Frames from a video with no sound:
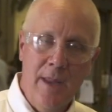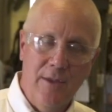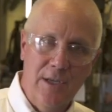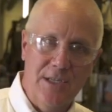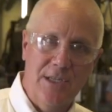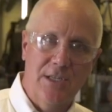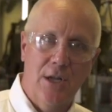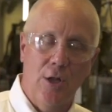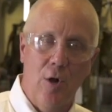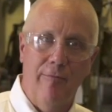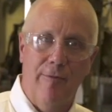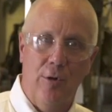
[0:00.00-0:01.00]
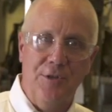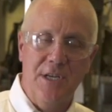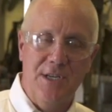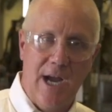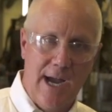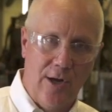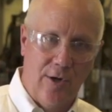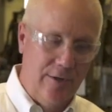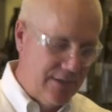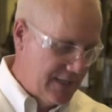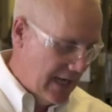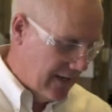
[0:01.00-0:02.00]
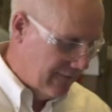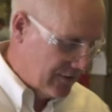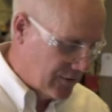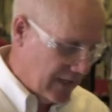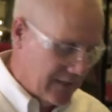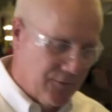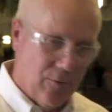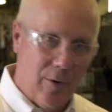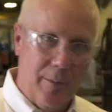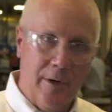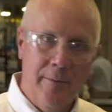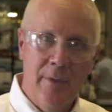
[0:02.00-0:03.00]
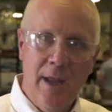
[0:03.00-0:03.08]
This is the low voltage, high current side of the transformer.